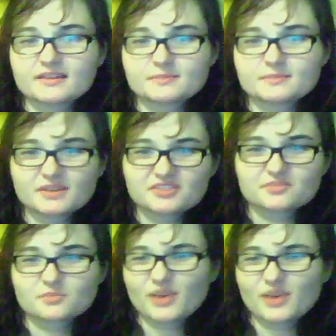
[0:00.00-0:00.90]
is
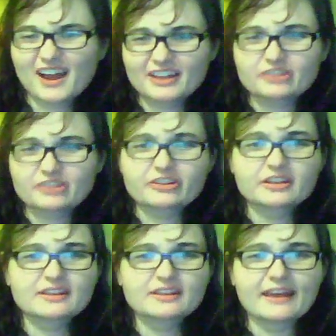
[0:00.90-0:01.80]
much more
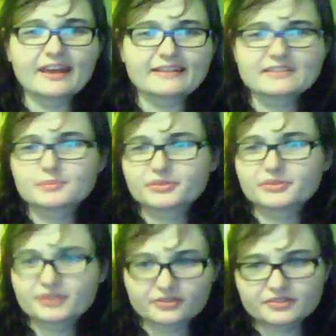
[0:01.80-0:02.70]
accurate and
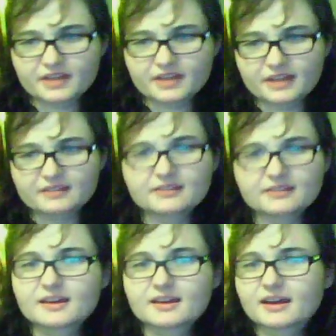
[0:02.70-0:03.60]
simpler to understand,
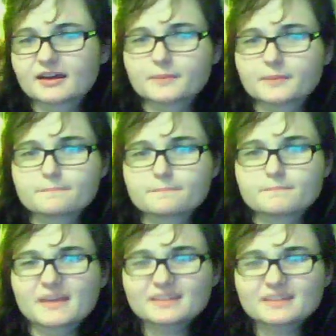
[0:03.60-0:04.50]

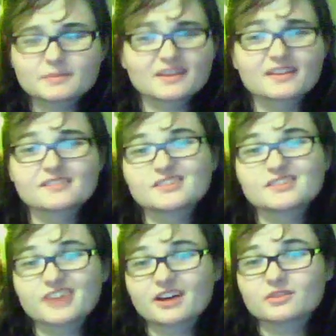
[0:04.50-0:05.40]
mainly because
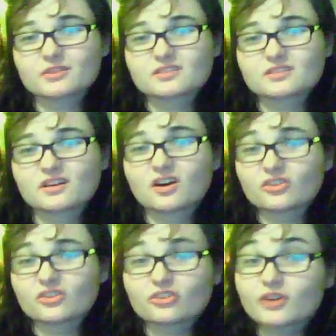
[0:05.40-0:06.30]
each house
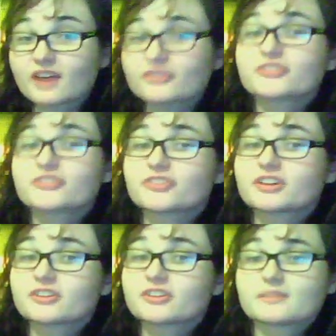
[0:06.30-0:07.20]
also covers
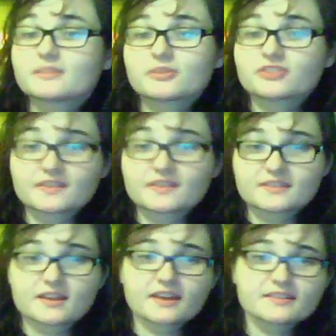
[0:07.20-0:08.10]
30 degrees, much like
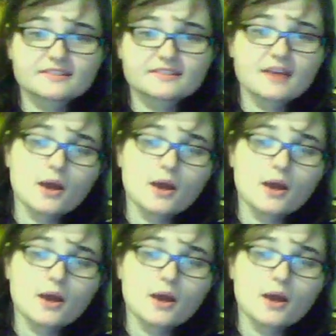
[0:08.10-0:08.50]
the signs,